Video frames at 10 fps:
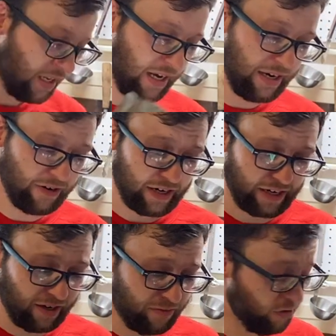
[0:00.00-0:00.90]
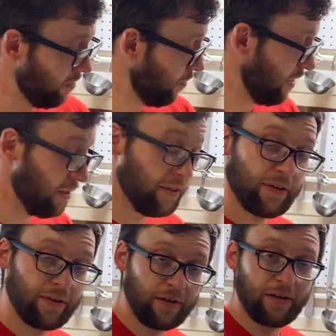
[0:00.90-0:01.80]
and you're gonna cover it with
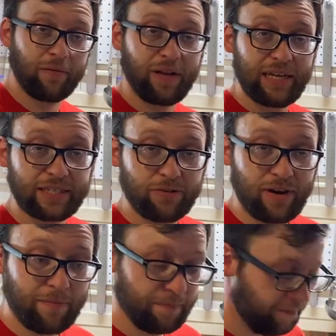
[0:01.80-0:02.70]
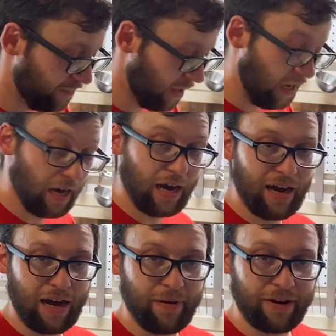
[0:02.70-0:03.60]
plastic wrap.
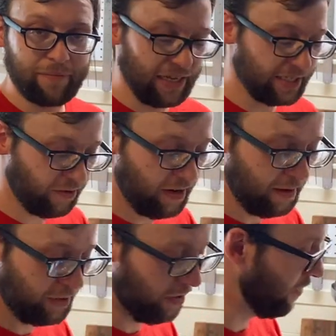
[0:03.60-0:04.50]
I'm out of plastic wrap, so I'm